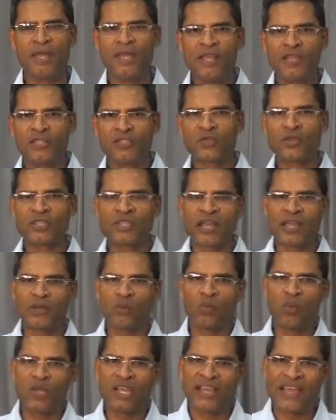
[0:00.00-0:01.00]
so
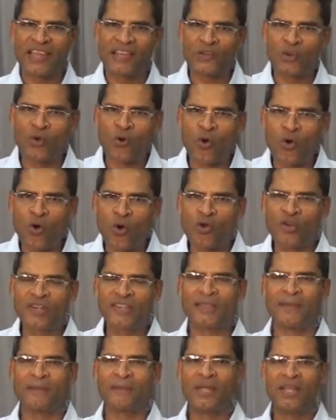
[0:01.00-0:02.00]
that we can
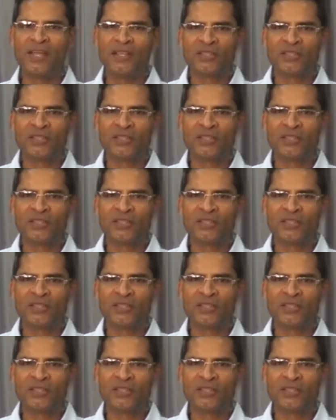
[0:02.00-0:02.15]
code them,